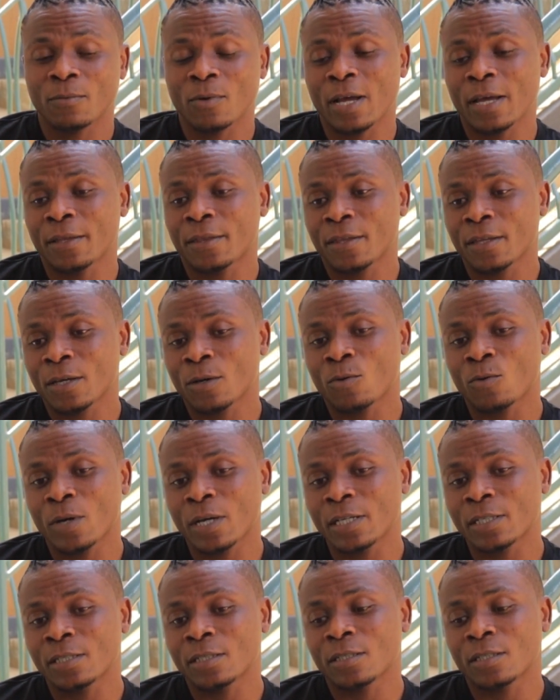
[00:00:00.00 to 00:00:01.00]
But I think
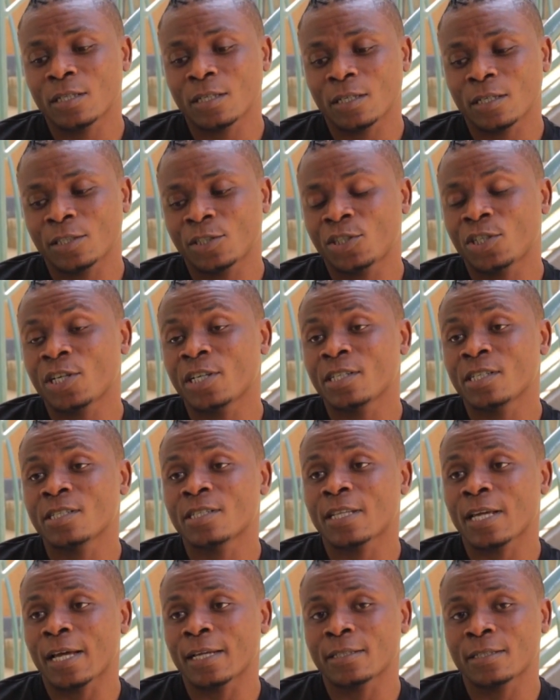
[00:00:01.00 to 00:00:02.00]
when the training
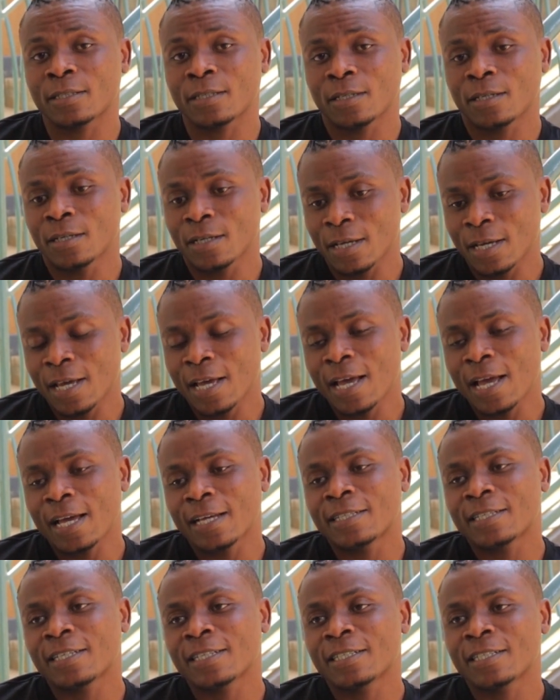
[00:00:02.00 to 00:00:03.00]
starts,
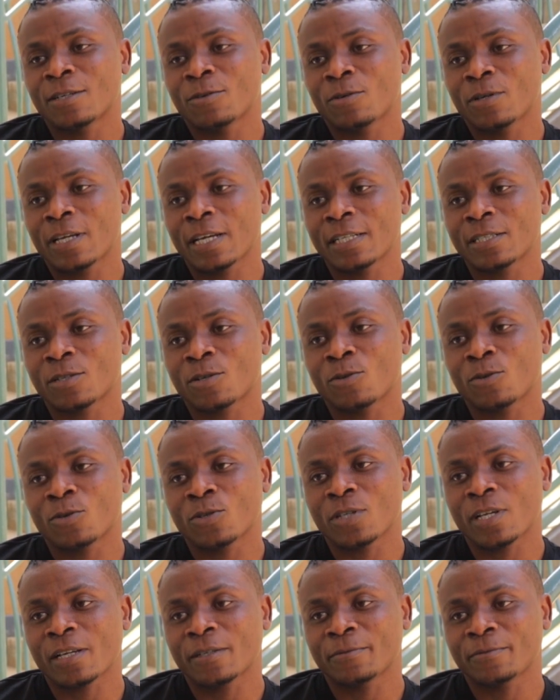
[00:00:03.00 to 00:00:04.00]
I think they will get
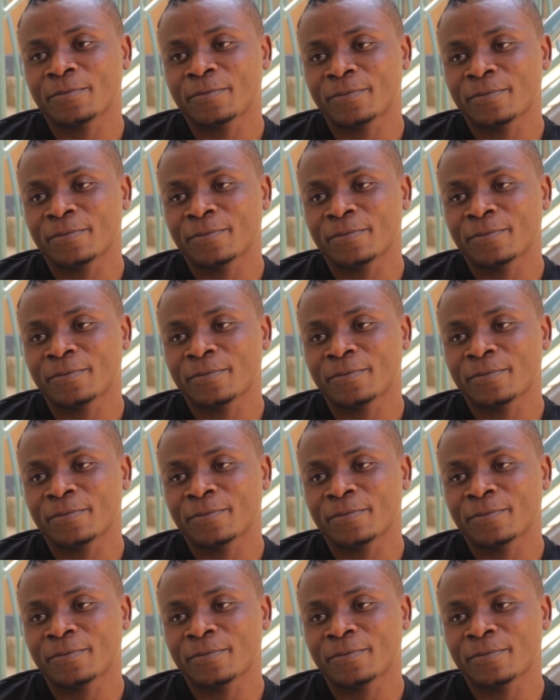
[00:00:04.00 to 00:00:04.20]
closer.